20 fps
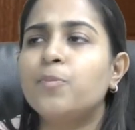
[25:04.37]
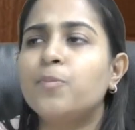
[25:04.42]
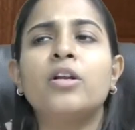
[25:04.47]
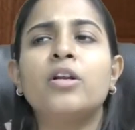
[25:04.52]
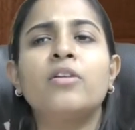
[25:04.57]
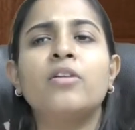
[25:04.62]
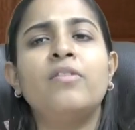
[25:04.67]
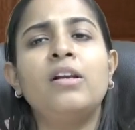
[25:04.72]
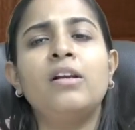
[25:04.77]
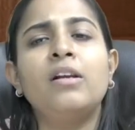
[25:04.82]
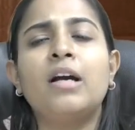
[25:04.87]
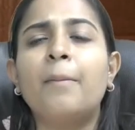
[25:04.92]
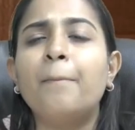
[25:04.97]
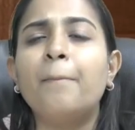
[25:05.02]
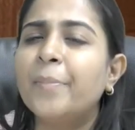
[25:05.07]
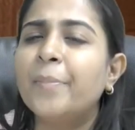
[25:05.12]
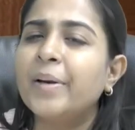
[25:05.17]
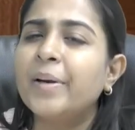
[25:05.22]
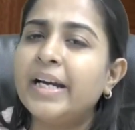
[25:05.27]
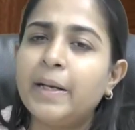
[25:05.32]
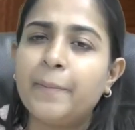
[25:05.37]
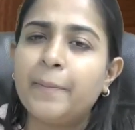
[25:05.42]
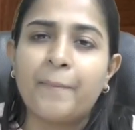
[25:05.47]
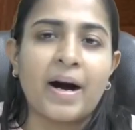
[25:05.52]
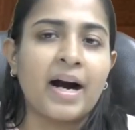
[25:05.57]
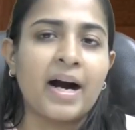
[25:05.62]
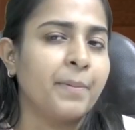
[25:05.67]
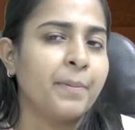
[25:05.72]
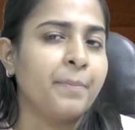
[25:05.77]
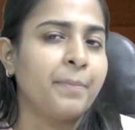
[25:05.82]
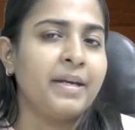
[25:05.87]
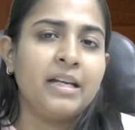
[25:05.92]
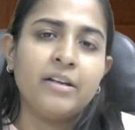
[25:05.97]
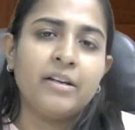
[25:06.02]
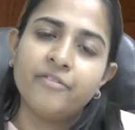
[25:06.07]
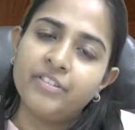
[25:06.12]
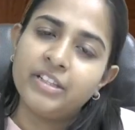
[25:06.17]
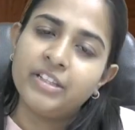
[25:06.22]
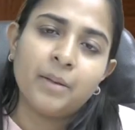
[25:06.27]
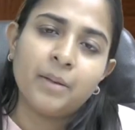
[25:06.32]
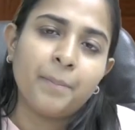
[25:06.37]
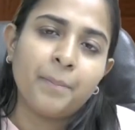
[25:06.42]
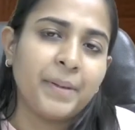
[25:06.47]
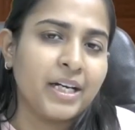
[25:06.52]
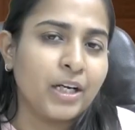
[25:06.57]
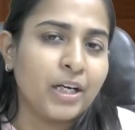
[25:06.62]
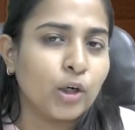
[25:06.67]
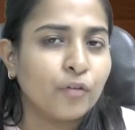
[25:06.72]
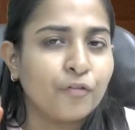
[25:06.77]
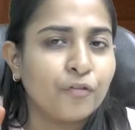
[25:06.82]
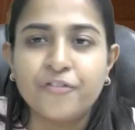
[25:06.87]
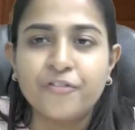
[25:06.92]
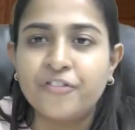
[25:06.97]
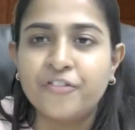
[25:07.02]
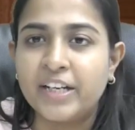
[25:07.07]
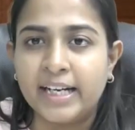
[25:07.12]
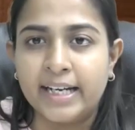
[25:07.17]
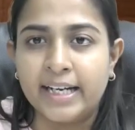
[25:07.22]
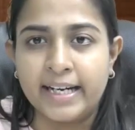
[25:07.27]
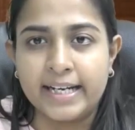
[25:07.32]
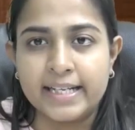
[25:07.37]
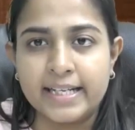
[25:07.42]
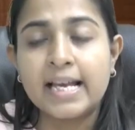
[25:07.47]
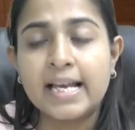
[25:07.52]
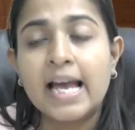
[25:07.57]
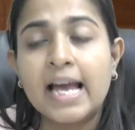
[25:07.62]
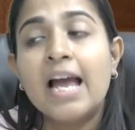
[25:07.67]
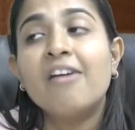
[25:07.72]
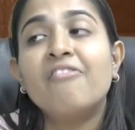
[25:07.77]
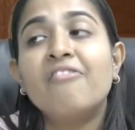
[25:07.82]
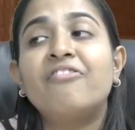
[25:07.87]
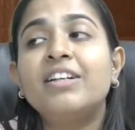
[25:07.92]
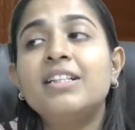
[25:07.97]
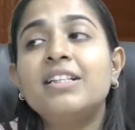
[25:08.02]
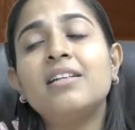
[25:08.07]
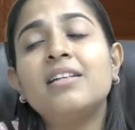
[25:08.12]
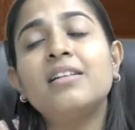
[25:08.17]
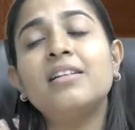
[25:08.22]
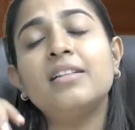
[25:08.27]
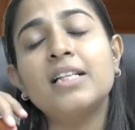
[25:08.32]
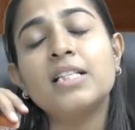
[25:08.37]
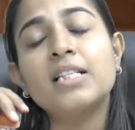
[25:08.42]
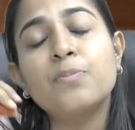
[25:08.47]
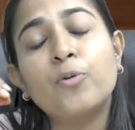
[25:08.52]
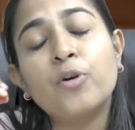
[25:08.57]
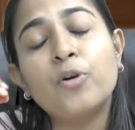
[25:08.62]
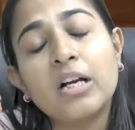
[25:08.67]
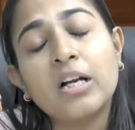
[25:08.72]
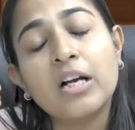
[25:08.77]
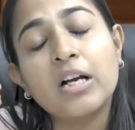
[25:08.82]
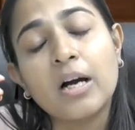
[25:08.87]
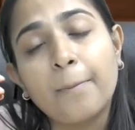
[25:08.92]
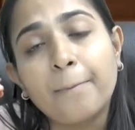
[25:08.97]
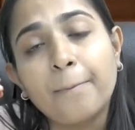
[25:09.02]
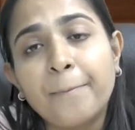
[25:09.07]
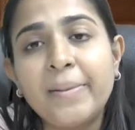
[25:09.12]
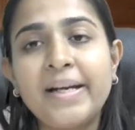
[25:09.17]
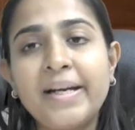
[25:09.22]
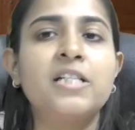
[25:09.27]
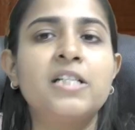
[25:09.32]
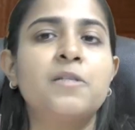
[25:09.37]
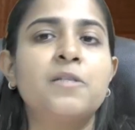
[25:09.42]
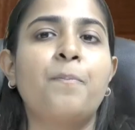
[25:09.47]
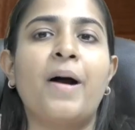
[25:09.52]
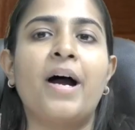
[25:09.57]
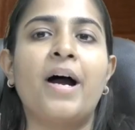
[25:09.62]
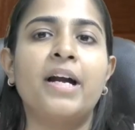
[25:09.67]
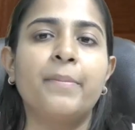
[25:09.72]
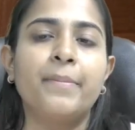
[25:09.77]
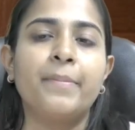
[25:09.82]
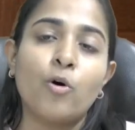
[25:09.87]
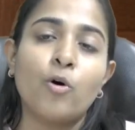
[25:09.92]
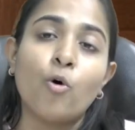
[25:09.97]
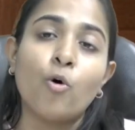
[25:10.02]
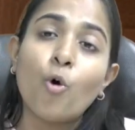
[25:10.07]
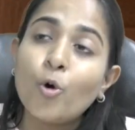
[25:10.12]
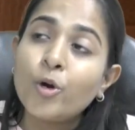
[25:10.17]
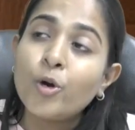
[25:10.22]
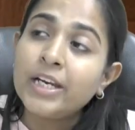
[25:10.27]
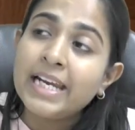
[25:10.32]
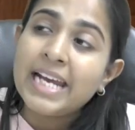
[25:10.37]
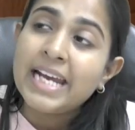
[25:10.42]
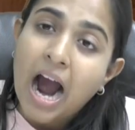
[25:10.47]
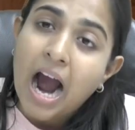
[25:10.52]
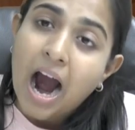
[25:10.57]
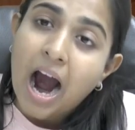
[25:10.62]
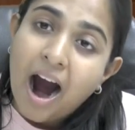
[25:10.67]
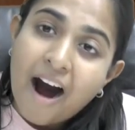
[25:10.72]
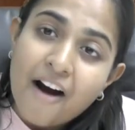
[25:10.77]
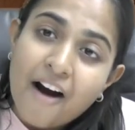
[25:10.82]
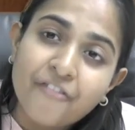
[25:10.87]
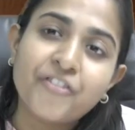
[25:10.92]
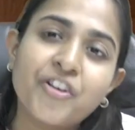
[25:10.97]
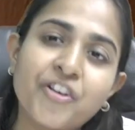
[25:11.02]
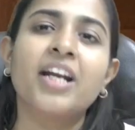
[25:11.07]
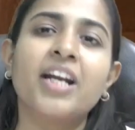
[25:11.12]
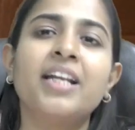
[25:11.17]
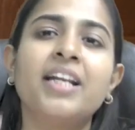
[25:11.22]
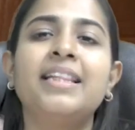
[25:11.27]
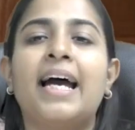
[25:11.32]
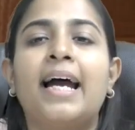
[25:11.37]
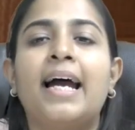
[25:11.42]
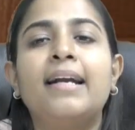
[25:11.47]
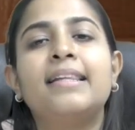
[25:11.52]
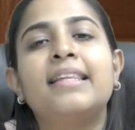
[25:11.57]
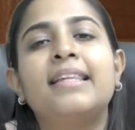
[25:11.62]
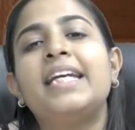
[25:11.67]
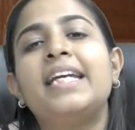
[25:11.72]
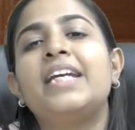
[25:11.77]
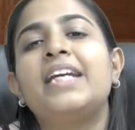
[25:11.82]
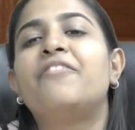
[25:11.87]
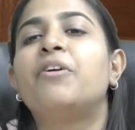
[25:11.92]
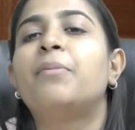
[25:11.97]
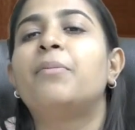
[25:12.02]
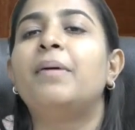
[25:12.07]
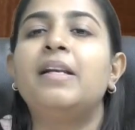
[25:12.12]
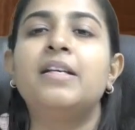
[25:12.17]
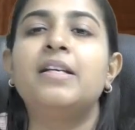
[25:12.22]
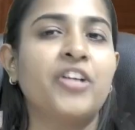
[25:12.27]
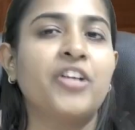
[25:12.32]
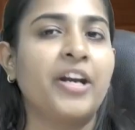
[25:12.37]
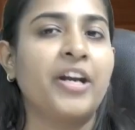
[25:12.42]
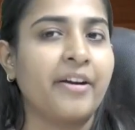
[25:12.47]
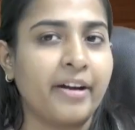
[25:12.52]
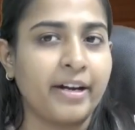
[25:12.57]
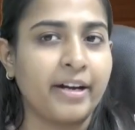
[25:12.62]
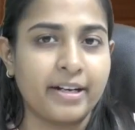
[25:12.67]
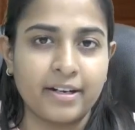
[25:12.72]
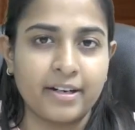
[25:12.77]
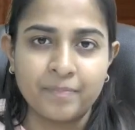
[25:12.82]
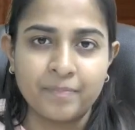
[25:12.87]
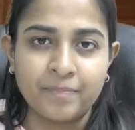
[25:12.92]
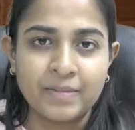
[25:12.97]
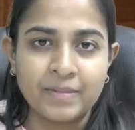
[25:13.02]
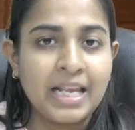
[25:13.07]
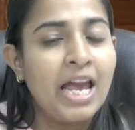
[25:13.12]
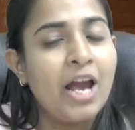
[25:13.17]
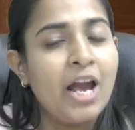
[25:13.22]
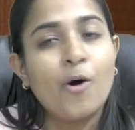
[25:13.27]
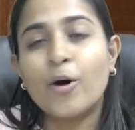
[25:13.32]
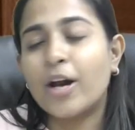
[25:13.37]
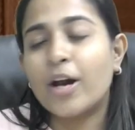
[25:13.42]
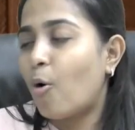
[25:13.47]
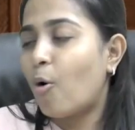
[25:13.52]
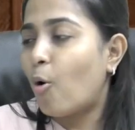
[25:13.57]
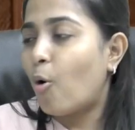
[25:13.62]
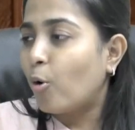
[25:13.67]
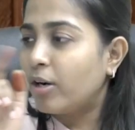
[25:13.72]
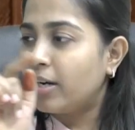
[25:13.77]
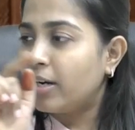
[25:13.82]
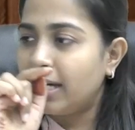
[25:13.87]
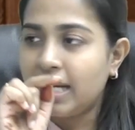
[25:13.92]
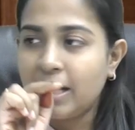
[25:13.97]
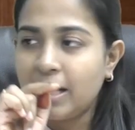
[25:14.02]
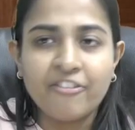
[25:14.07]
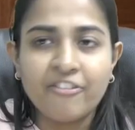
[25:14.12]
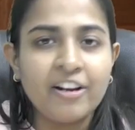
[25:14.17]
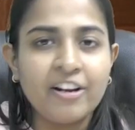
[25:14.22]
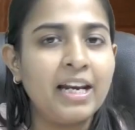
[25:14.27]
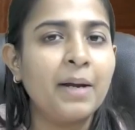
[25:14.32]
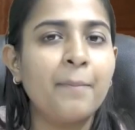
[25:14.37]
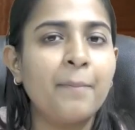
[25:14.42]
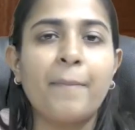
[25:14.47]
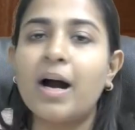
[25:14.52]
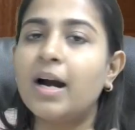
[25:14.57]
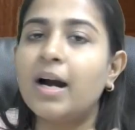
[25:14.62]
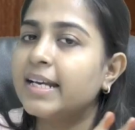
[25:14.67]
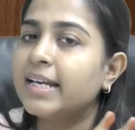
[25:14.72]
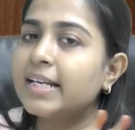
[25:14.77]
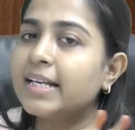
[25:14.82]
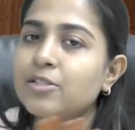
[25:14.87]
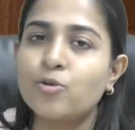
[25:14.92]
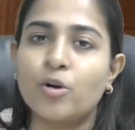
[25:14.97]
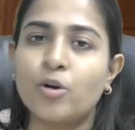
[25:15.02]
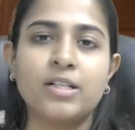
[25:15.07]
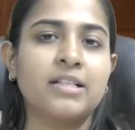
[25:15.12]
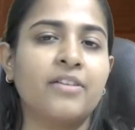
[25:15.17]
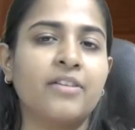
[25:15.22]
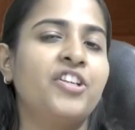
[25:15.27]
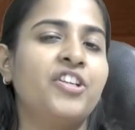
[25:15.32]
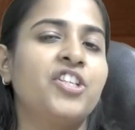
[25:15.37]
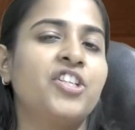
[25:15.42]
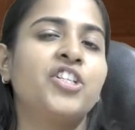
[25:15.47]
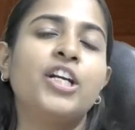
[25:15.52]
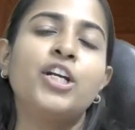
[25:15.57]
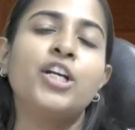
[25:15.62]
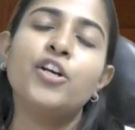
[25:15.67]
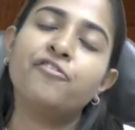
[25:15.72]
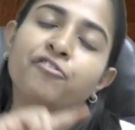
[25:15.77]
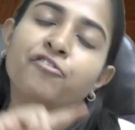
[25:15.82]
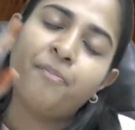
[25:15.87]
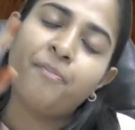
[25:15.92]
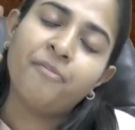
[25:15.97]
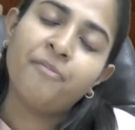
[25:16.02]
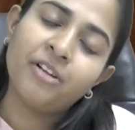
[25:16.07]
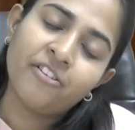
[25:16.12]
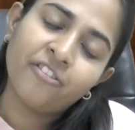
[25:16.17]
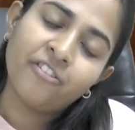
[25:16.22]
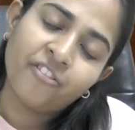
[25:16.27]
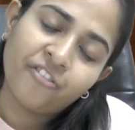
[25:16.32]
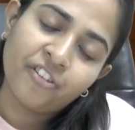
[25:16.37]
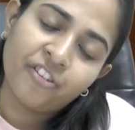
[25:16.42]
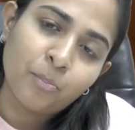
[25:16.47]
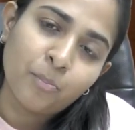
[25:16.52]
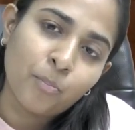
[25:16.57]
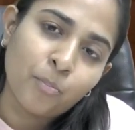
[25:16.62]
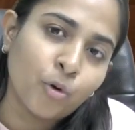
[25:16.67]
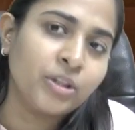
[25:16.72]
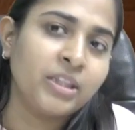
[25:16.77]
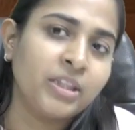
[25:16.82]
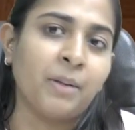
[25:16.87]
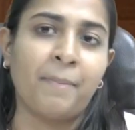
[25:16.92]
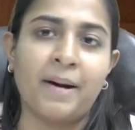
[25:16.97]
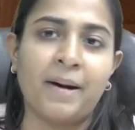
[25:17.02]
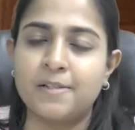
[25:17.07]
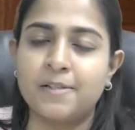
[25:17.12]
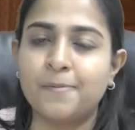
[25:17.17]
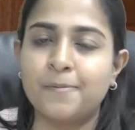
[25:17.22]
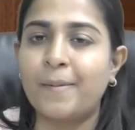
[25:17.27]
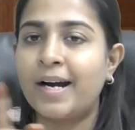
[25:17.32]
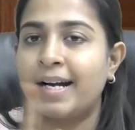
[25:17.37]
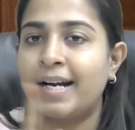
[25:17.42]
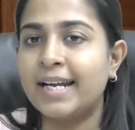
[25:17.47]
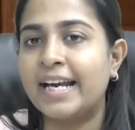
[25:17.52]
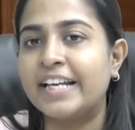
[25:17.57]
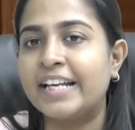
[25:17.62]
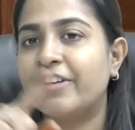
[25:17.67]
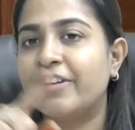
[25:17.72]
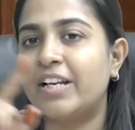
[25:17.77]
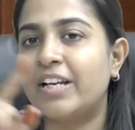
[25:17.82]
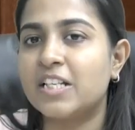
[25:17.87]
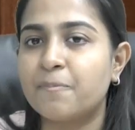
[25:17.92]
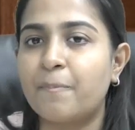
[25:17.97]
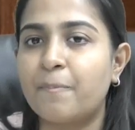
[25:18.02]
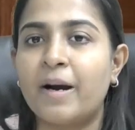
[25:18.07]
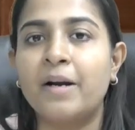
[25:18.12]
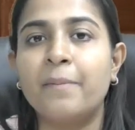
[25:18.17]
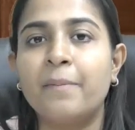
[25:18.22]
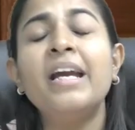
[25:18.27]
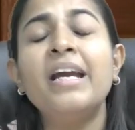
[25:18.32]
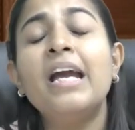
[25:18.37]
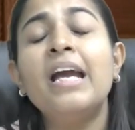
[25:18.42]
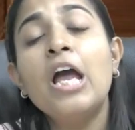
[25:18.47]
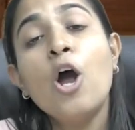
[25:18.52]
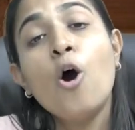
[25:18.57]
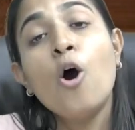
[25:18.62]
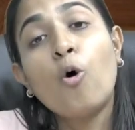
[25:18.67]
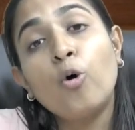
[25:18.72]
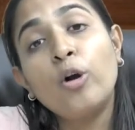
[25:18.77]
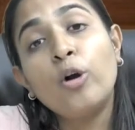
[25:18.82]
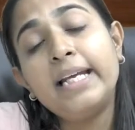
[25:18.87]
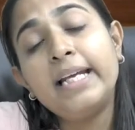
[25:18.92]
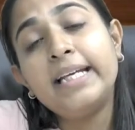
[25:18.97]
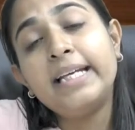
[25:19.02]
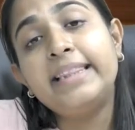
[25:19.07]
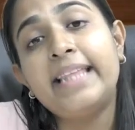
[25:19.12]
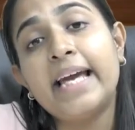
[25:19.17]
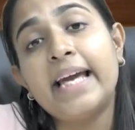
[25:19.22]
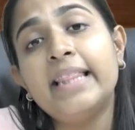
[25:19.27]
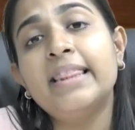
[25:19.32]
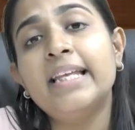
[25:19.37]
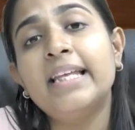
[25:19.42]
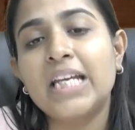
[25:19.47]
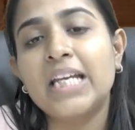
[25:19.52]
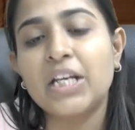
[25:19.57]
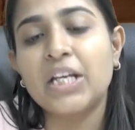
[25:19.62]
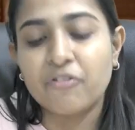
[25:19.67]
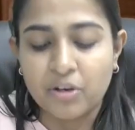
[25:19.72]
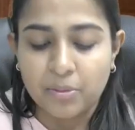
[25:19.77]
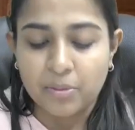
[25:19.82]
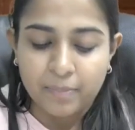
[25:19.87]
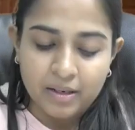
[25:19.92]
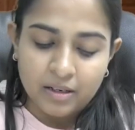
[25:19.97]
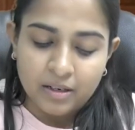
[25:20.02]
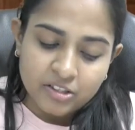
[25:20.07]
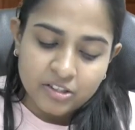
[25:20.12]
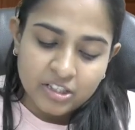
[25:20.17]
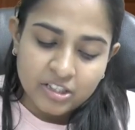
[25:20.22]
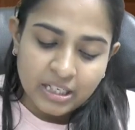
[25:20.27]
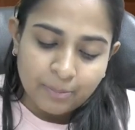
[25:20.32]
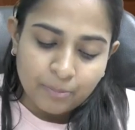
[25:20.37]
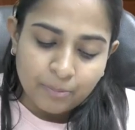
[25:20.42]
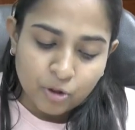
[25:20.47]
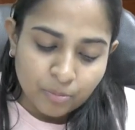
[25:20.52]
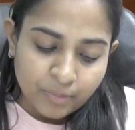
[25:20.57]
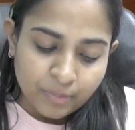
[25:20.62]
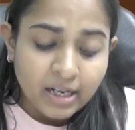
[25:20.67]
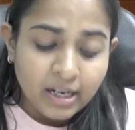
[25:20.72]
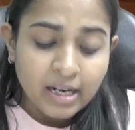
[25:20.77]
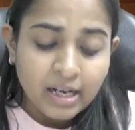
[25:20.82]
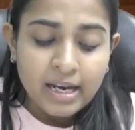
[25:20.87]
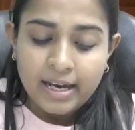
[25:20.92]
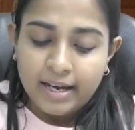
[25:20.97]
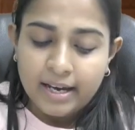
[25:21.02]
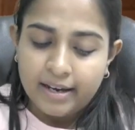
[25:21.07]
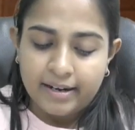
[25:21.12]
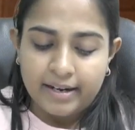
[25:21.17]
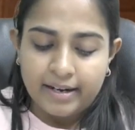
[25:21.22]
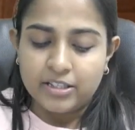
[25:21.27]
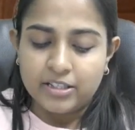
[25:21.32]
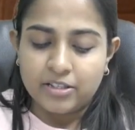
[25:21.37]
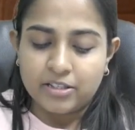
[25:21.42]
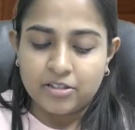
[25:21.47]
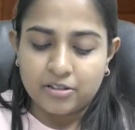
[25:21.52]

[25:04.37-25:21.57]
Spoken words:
will complete part B within a period of 15 days. Once a transporter completes part B, only after that the e-way bill is generated. Okay, only filling part A is not sufficient. You have to fill both the parts, part A as well as part B. Only then the e-way bill is deemed to be registered.